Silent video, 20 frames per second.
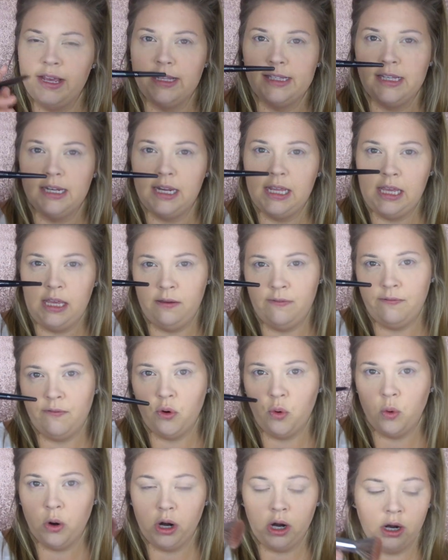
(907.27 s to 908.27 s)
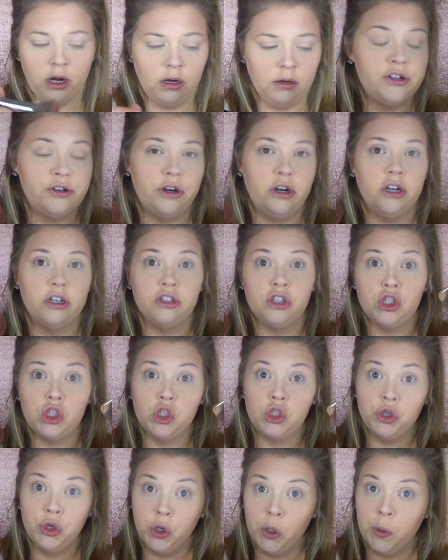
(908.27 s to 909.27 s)
It's an E4. These are
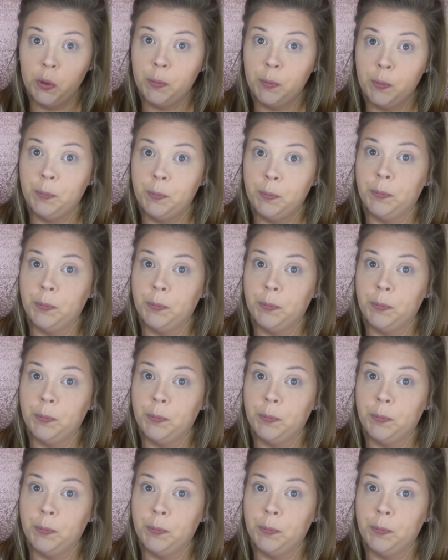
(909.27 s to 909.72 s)
super...